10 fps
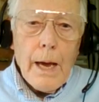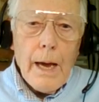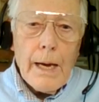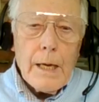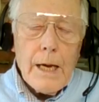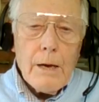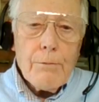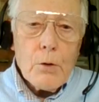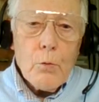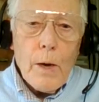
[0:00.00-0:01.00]
any
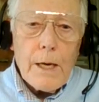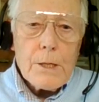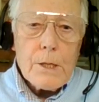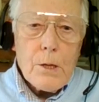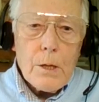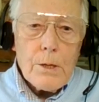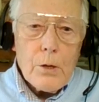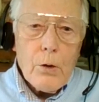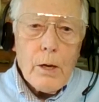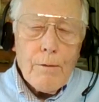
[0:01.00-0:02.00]
given race, the
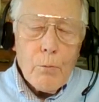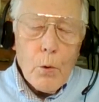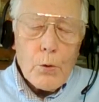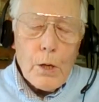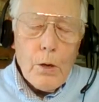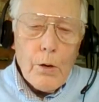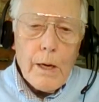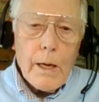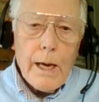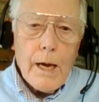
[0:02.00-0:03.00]
degree of
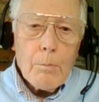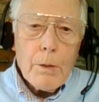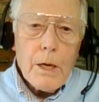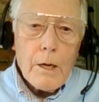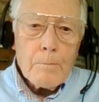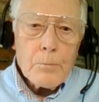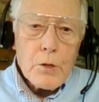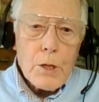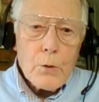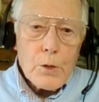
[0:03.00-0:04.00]
waterlogging can become
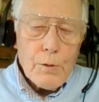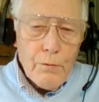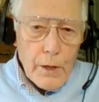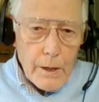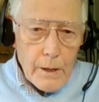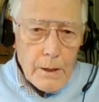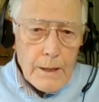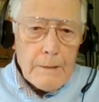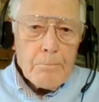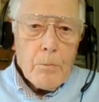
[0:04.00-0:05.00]
so severe
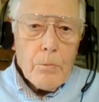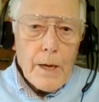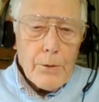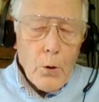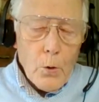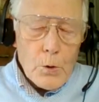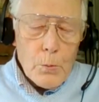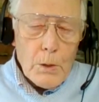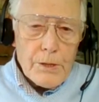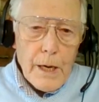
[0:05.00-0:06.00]
that the
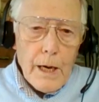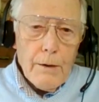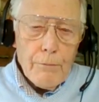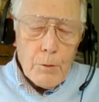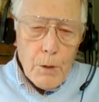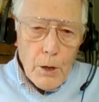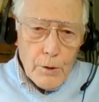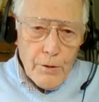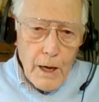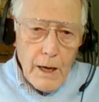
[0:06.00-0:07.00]
horse will die from
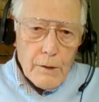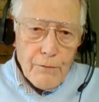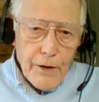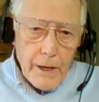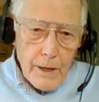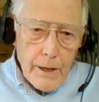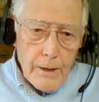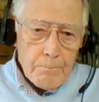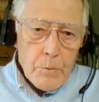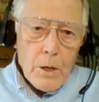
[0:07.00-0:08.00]
heart
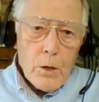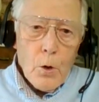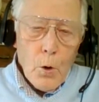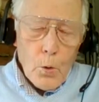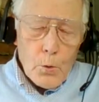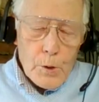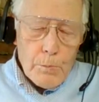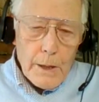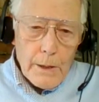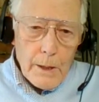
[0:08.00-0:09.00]
failure
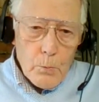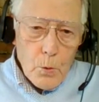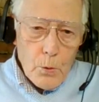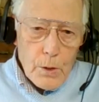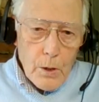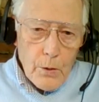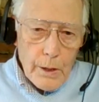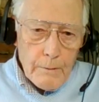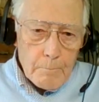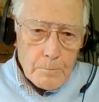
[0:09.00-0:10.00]
caused by that waterlogging.